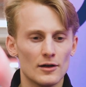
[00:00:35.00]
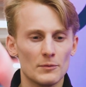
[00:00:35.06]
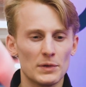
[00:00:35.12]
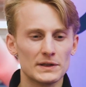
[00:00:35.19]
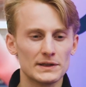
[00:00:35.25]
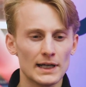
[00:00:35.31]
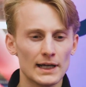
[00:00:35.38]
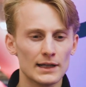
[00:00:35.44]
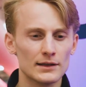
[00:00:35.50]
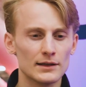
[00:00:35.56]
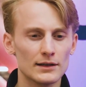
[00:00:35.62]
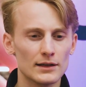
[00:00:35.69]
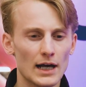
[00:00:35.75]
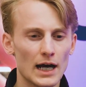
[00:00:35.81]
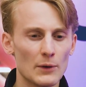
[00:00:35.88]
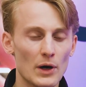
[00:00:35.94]
but
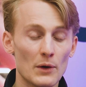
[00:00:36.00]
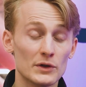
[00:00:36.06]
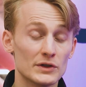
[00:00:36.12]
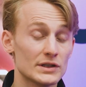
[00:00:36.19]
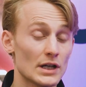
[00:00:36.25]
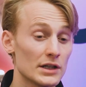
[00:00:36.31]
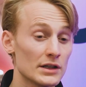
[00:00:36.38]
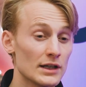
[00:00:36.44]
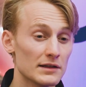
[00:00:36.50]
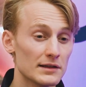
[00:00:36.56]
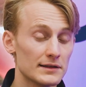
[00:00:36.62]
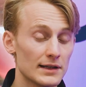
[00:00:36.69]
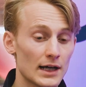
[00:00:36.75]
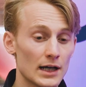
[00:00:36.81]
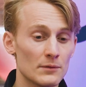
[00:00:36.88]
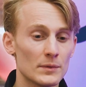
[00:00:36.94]
then I, I, was studying at the
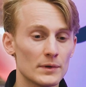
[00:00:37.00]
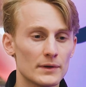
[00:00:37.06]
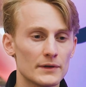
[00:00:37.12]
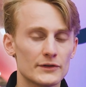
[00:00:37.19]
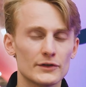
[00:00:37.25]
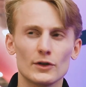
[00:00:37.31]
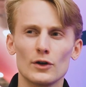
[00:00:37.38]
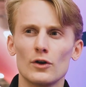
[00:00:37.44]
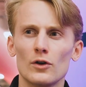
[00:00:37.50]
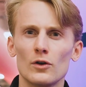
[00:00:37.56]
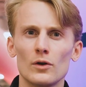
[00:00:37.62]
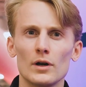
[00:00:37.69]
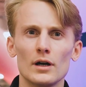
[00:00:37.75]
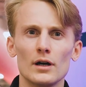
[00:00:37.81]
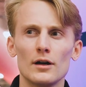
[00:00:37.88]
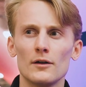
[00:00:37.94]
time,
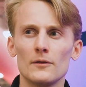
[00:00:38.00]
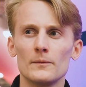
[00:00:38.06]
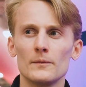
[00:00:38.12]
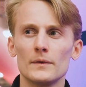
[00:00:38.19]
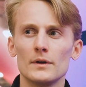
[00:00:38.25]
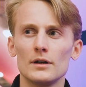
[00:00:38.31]
so uh,